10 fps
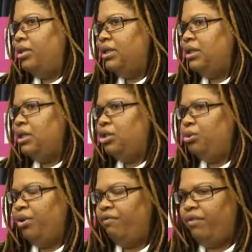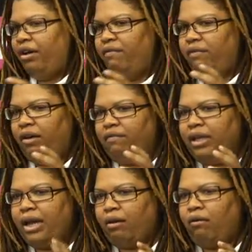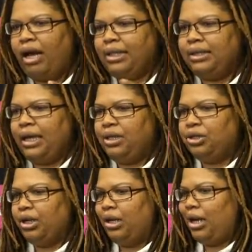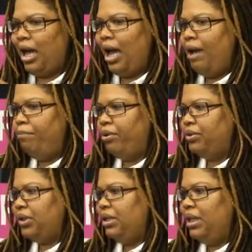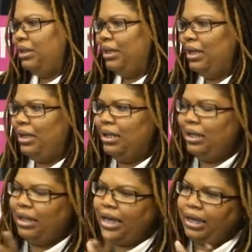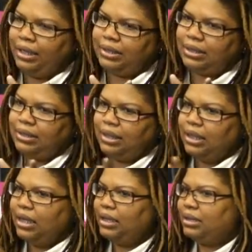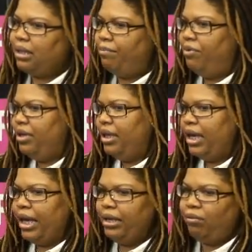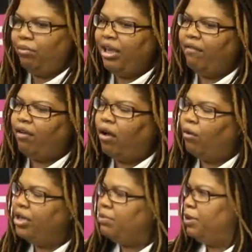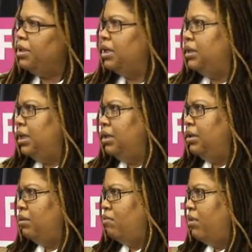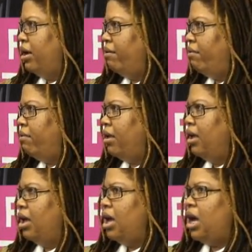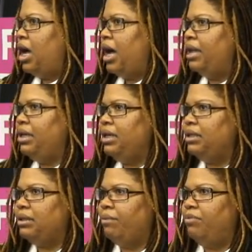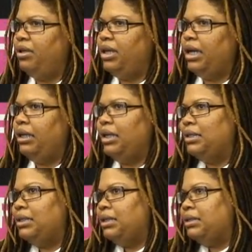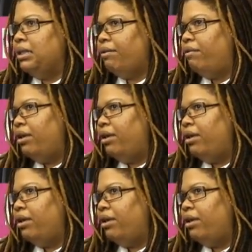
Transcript: this issue of ghettoization, I personally think that it's something that we have always been contending with. I think it's something that it's